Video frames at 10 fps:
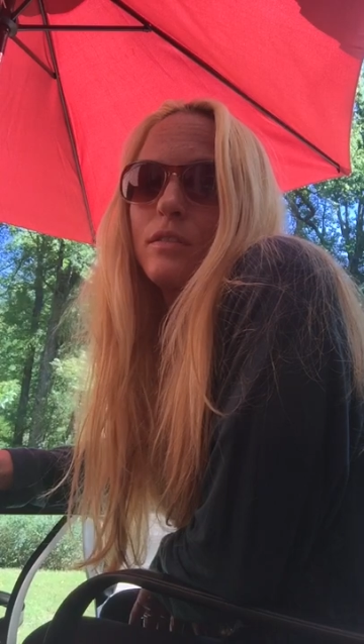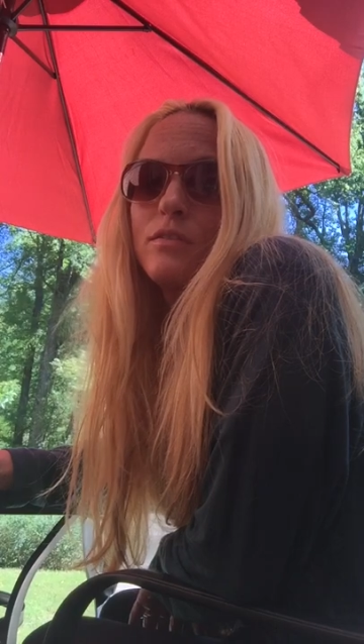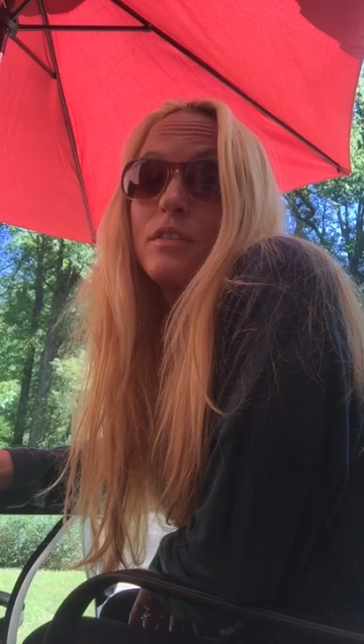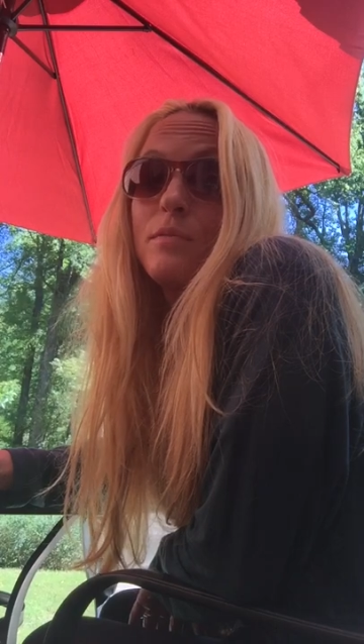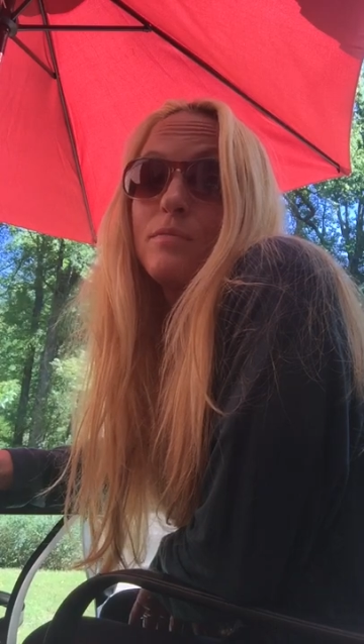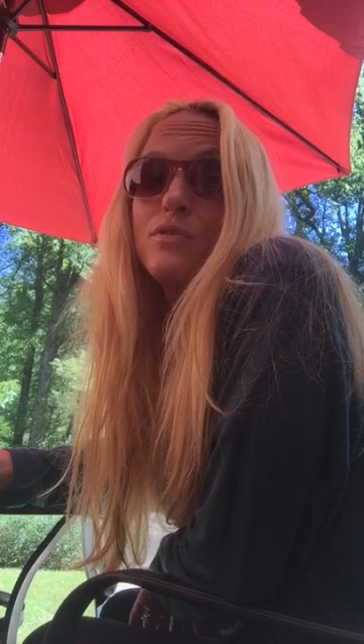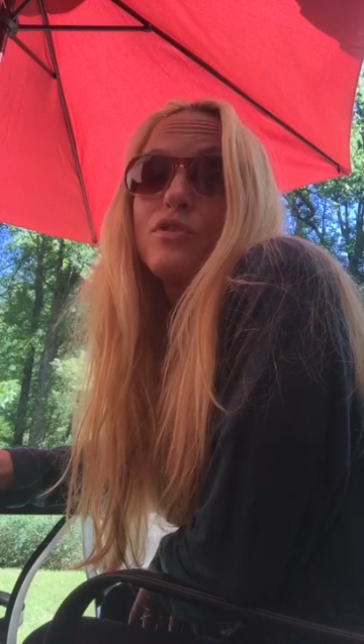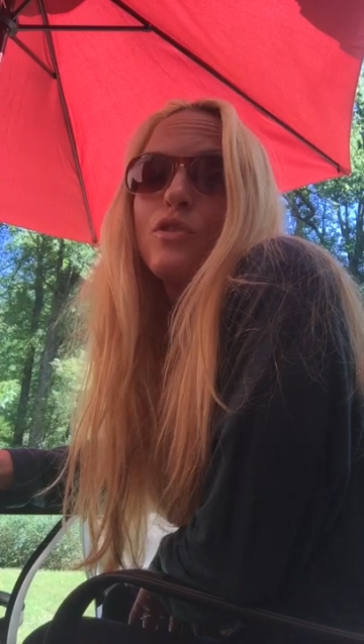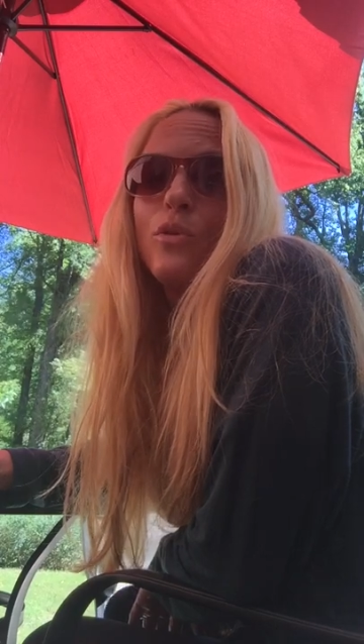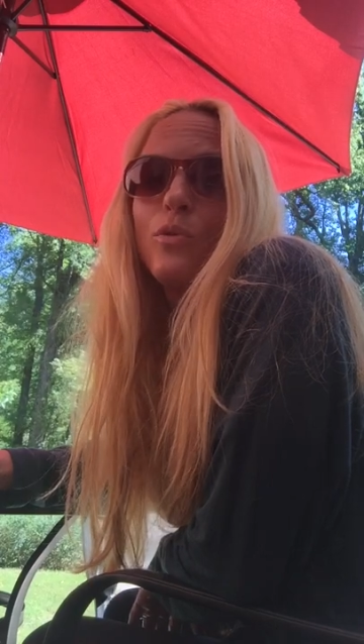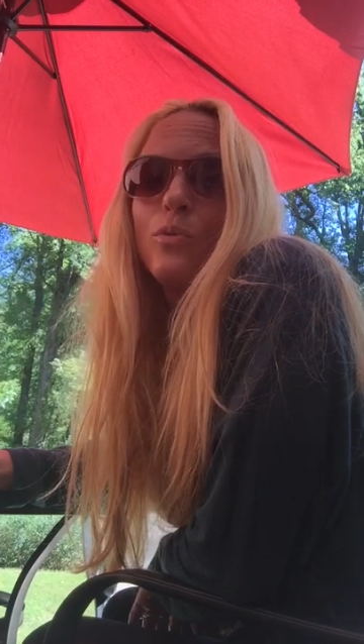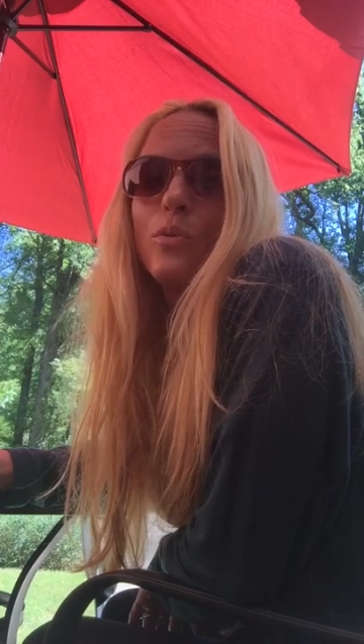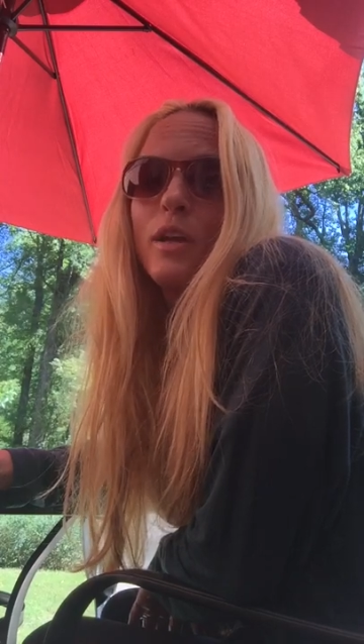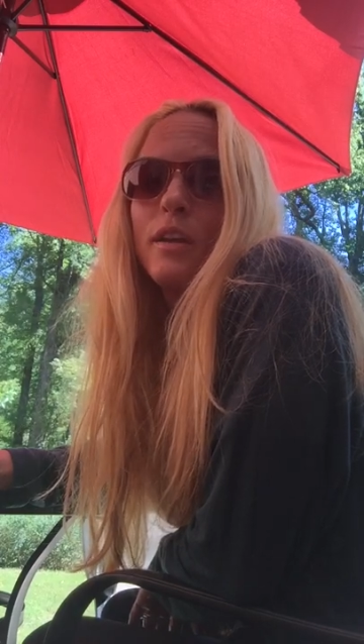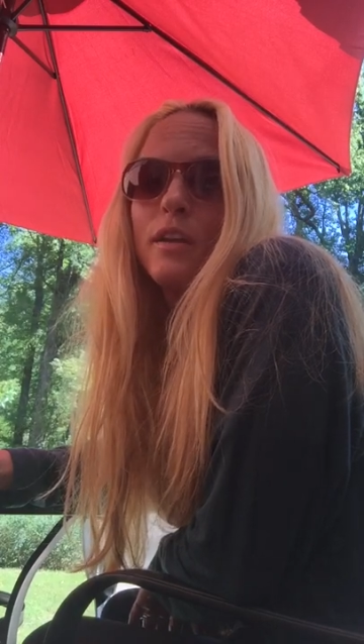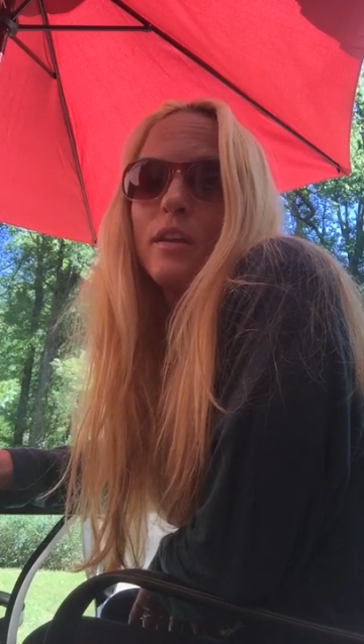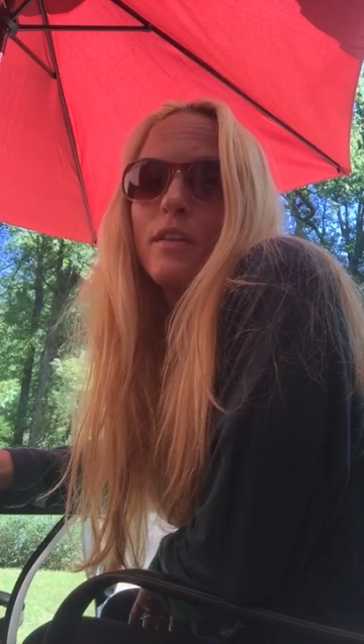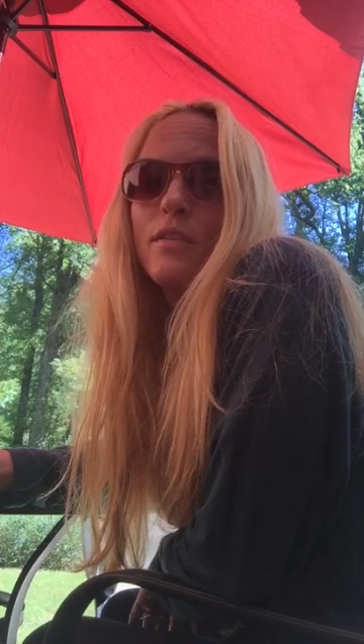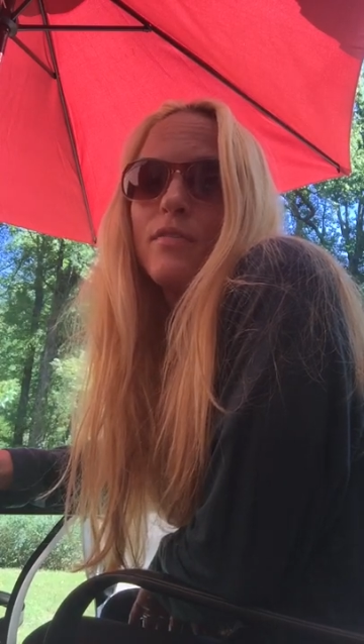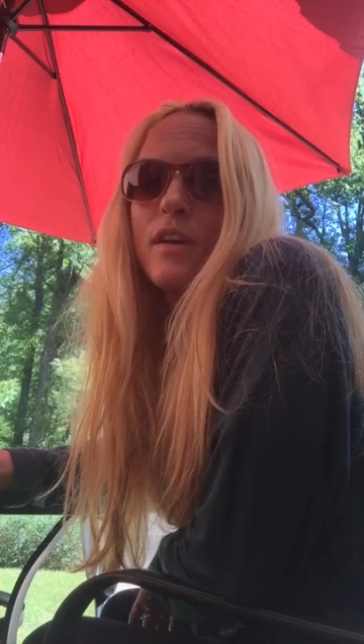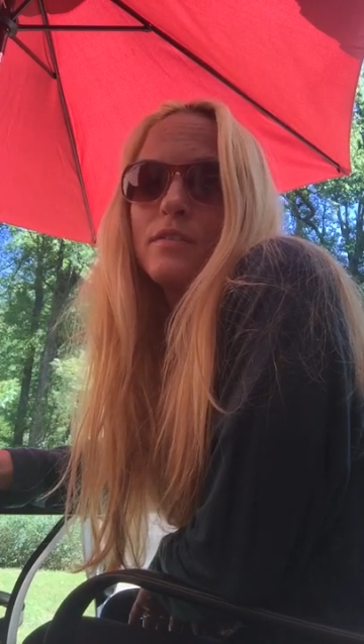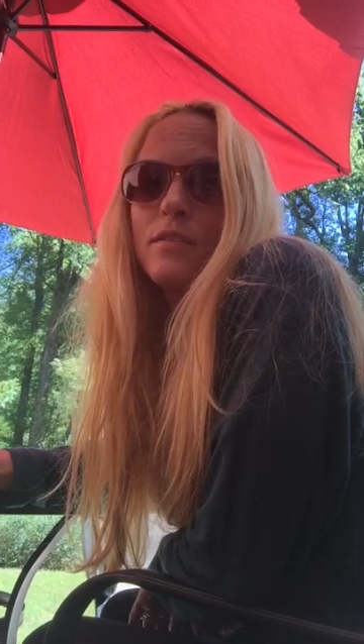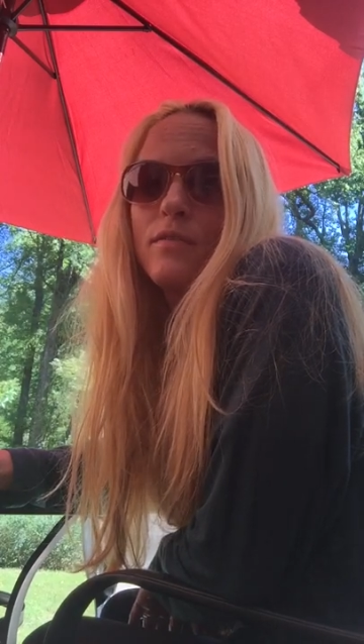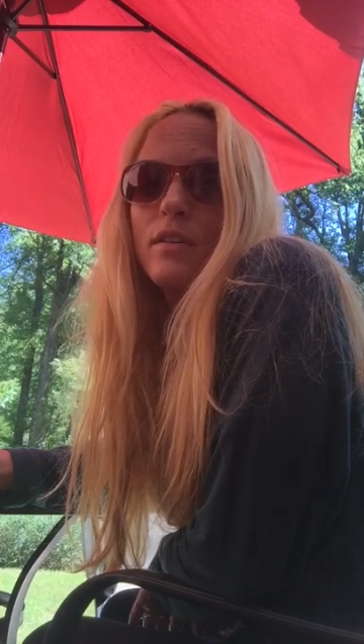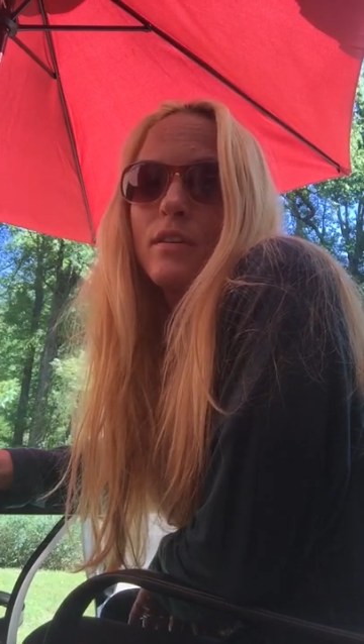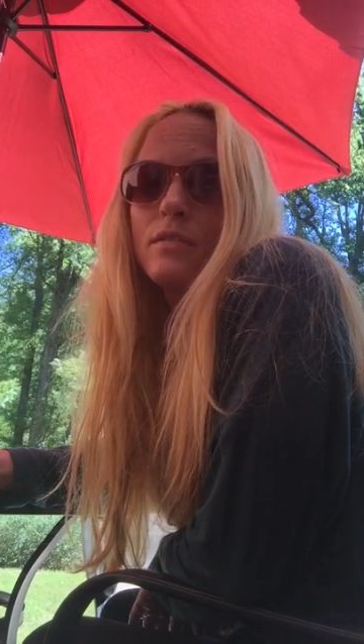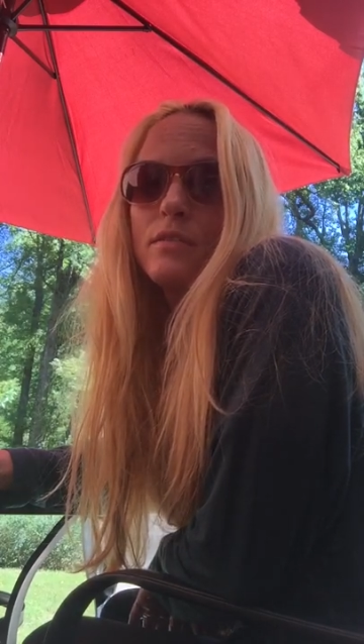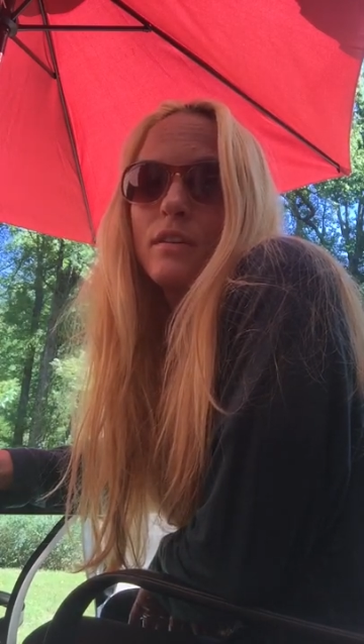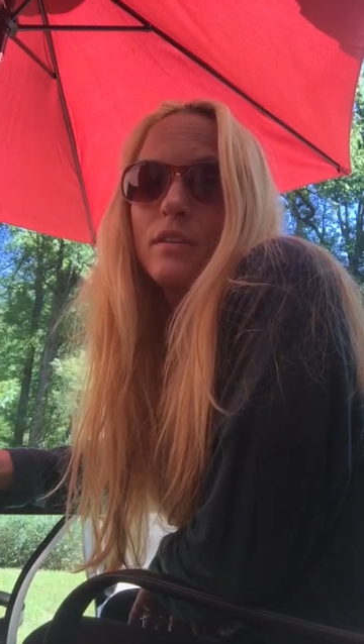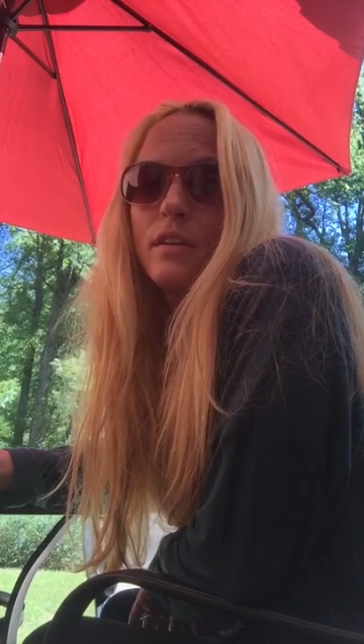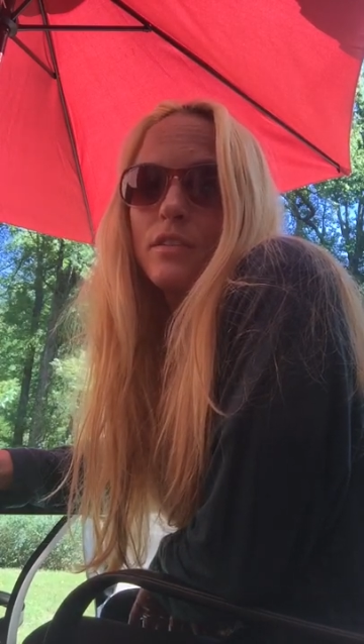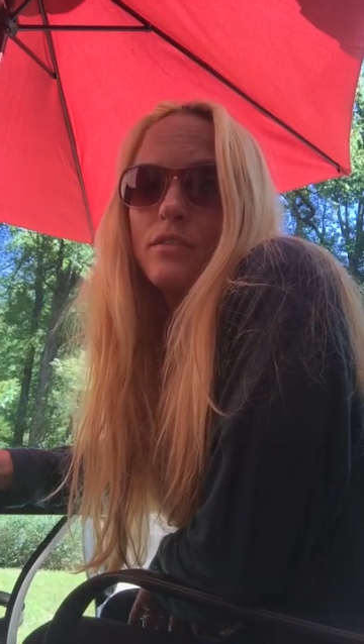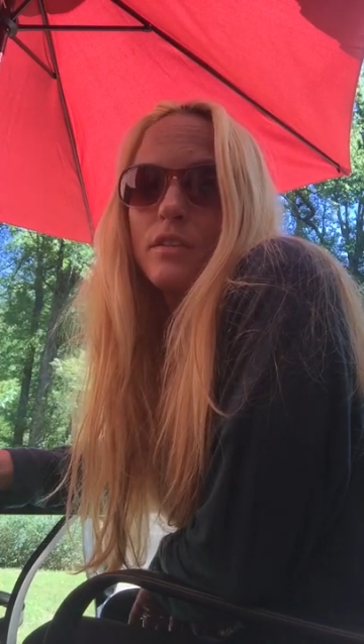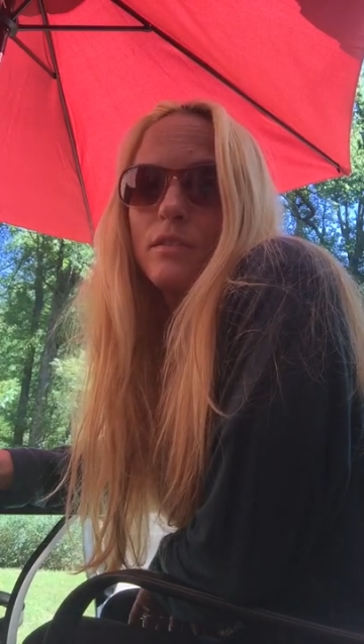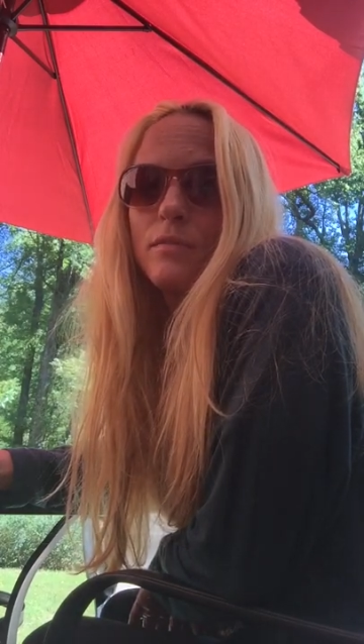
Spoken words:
seems so weak in the face of this addiction.